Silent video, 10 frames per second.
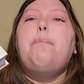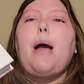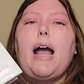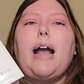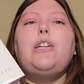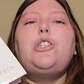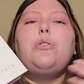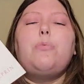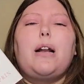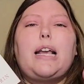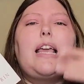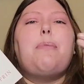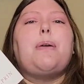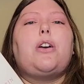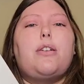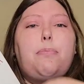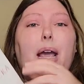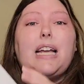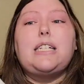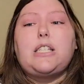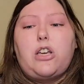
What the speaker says: but I do want to keep a good pace